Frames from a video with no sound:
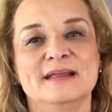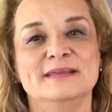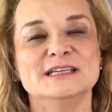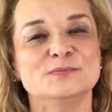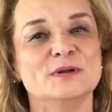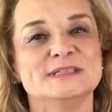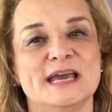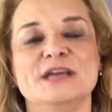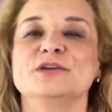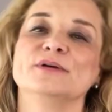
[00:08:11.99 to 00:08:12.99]
This will
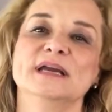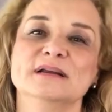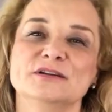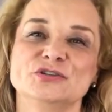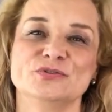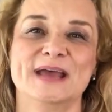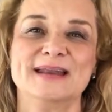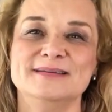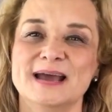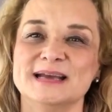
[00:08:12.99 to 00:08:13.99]
take your English to that
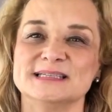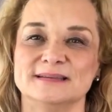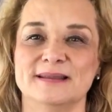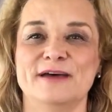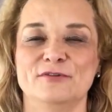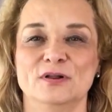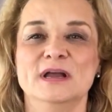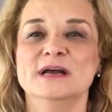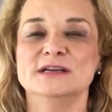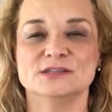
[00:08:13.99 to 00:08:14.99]
next level
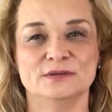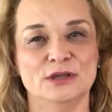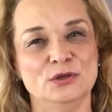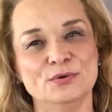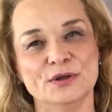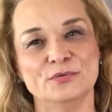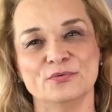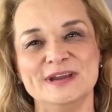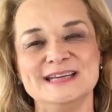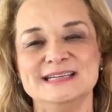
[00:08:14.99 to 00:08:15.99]
so that you can
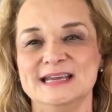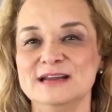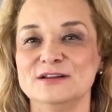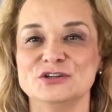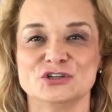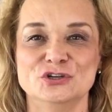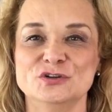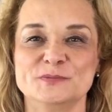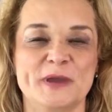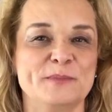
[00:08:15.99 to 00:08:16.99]
read English
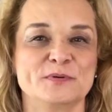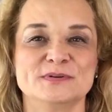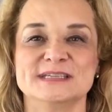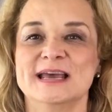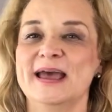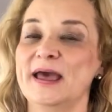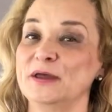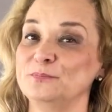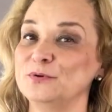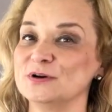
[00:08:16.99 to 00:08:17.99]
newspapers
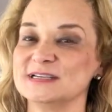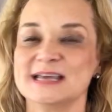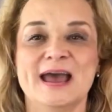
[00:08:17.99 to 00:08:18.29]
and books,